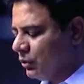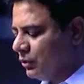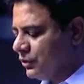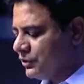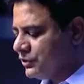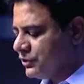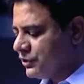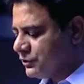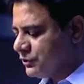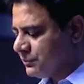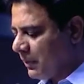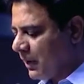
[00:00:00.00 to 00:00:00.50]

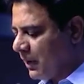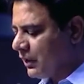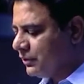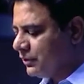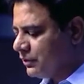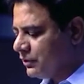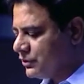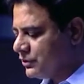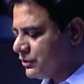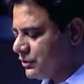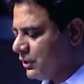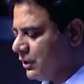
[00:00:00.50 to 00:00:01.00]
as
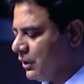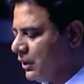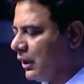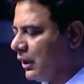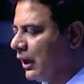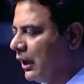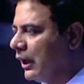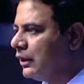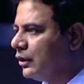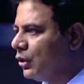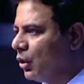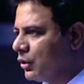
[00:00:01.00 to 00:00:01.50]
partners
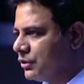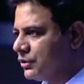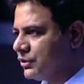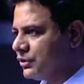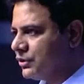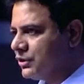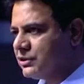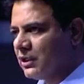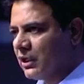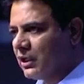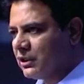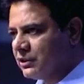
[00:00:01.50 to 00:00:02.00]
and not just
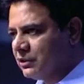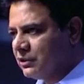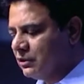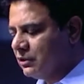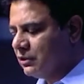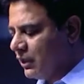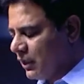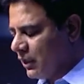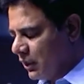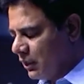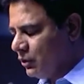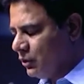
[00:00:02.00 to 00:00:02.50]

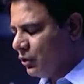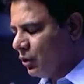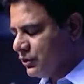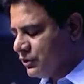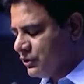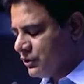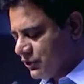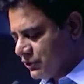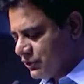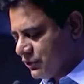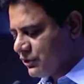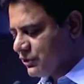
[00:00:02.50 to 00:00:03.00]

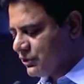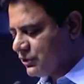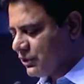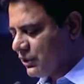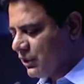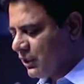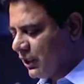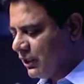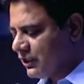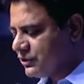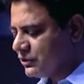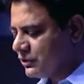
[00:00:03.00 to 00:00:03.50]
as
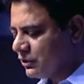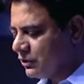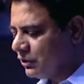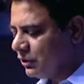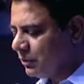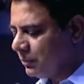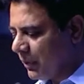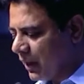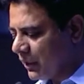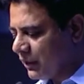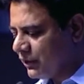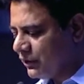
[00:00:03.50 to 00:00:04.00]
external
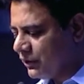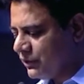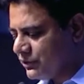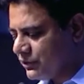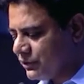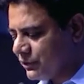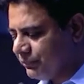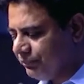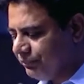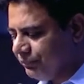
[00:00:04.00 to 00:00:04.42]
parties.